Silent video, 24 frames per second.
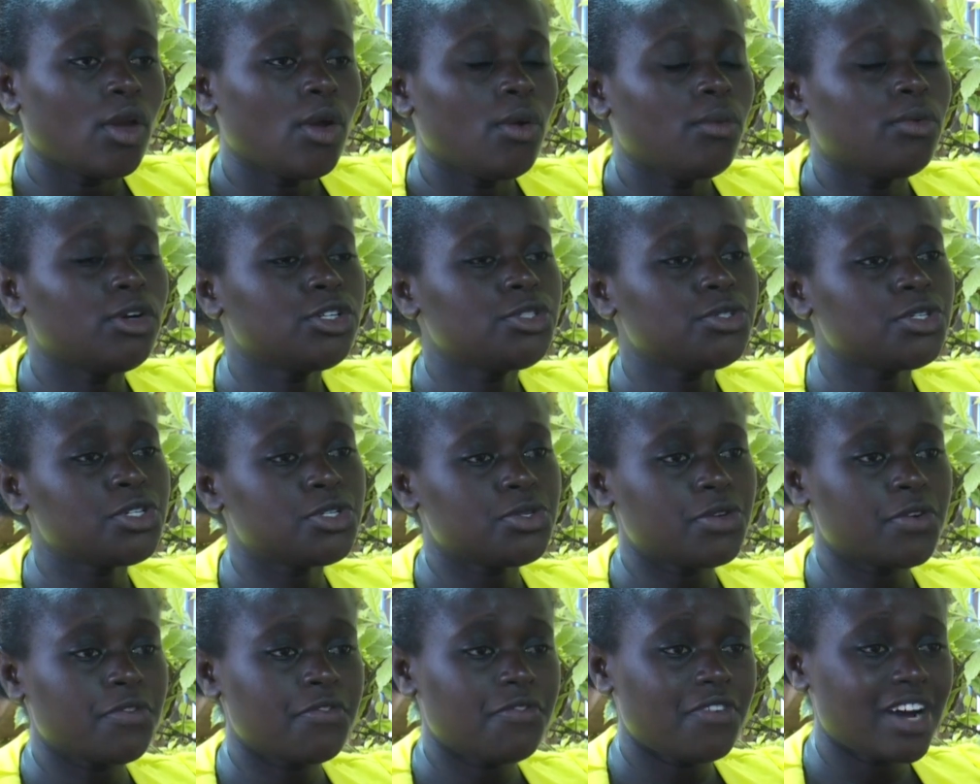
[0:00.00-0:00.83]
What was
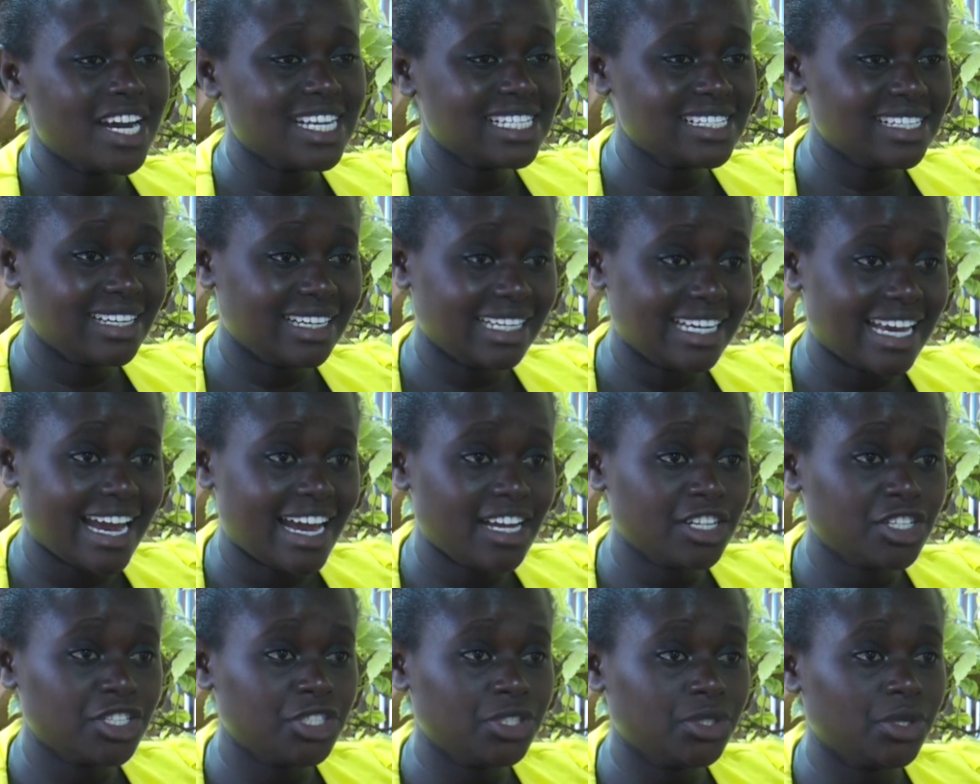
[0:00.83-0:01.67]
your first
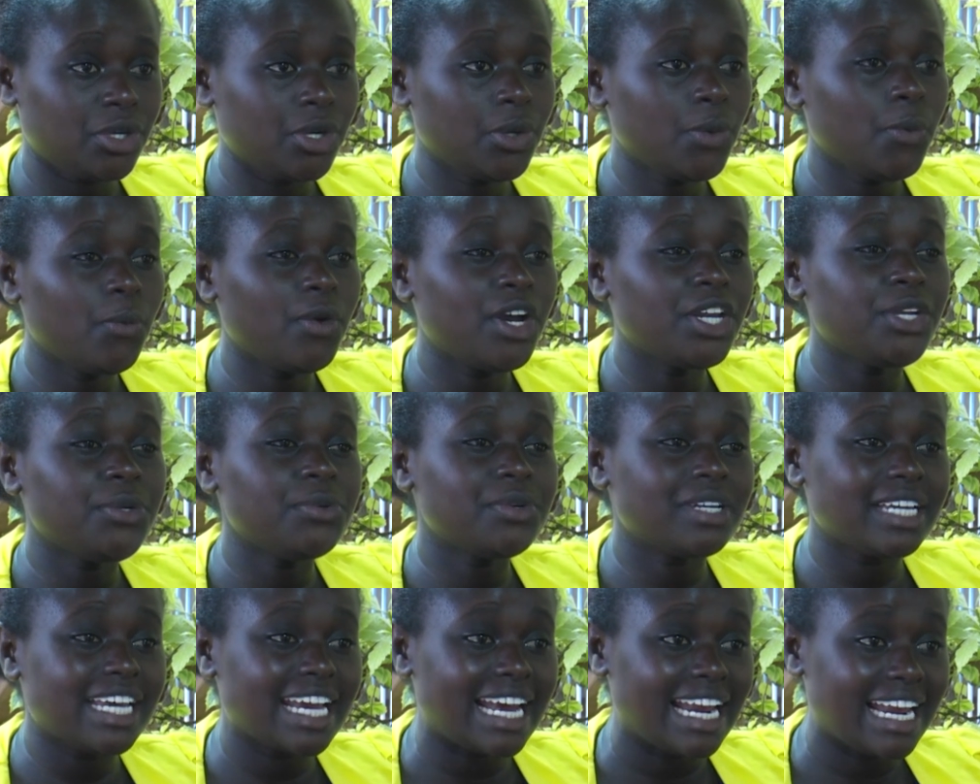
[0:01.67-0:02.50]
reaction when you
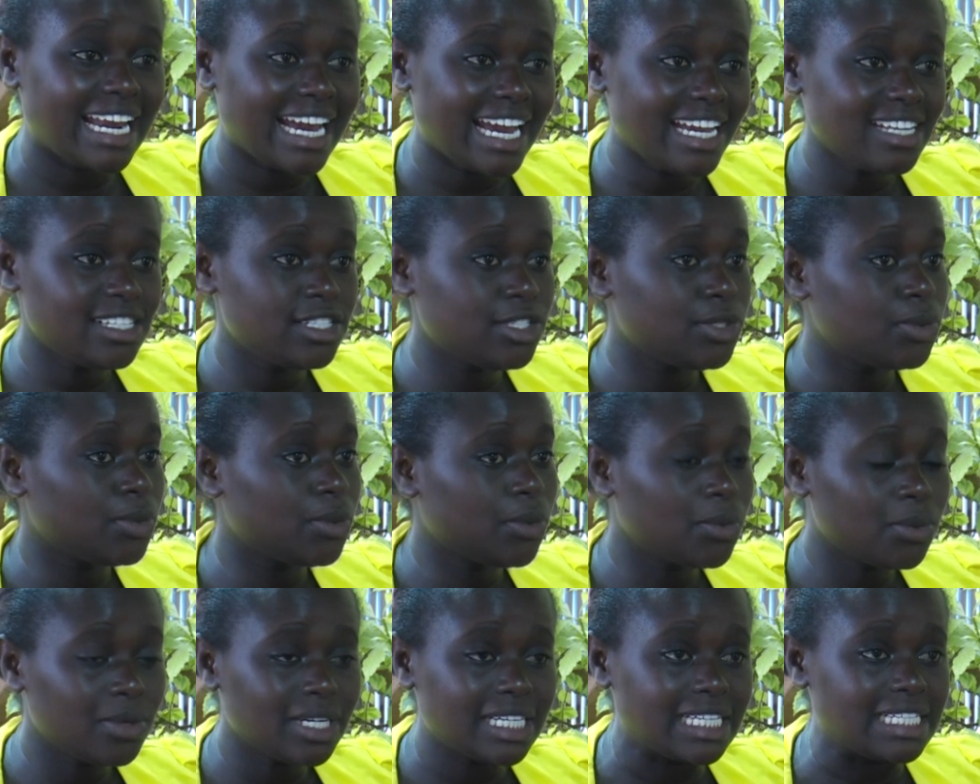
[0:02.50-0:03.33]
realized you
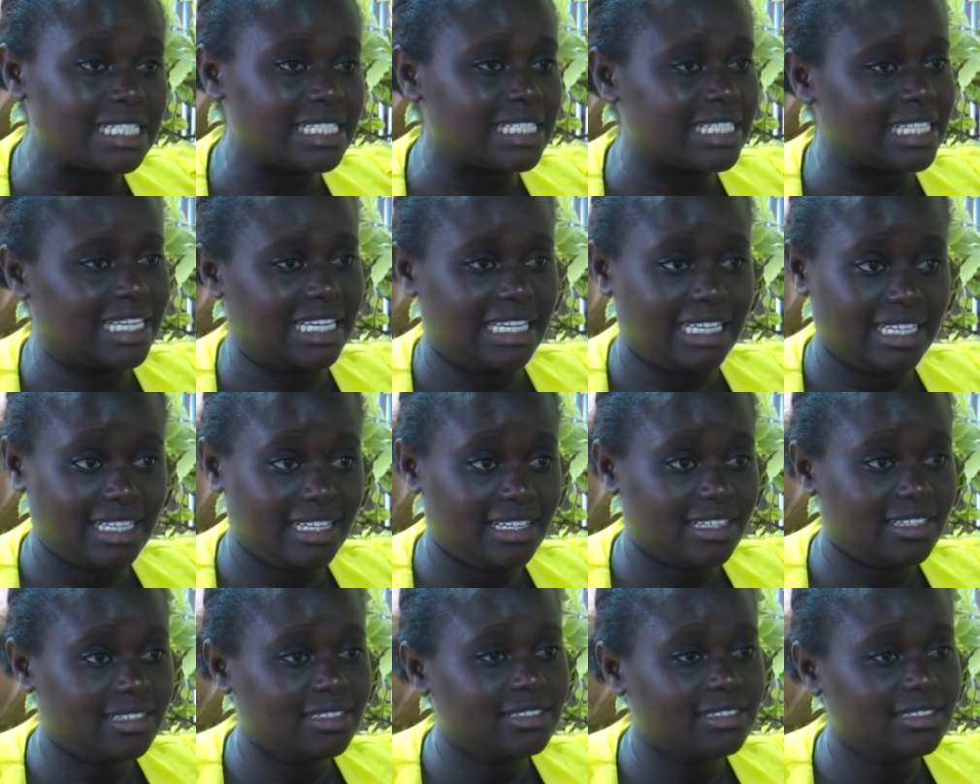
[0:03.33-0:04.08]
couldn't hear?